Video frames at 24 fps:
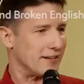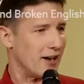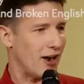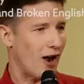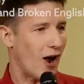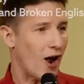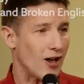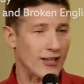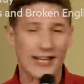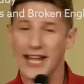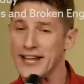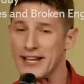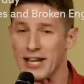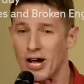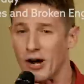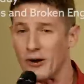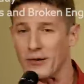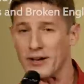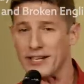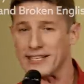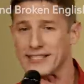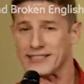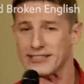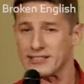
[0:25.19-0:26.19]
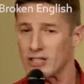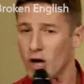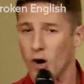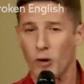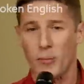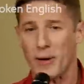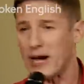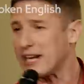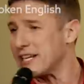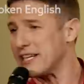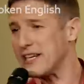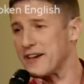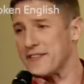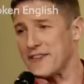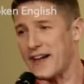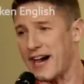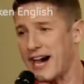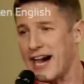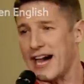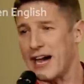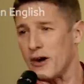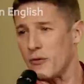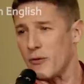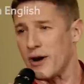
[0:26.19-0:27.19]
All I know is nobody on the
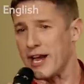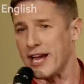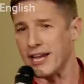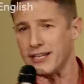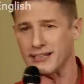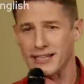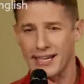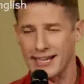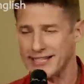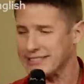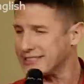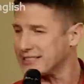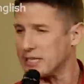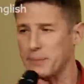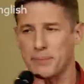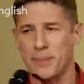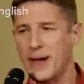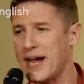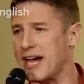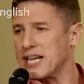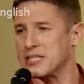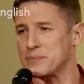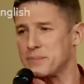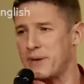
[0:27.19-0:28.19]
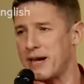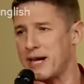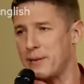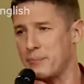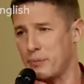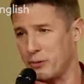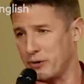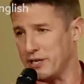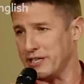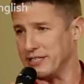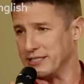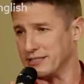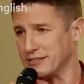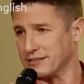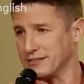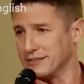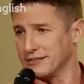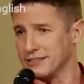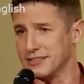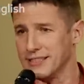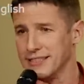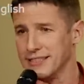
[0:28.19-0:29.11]
highway likes to get passed by a Prius.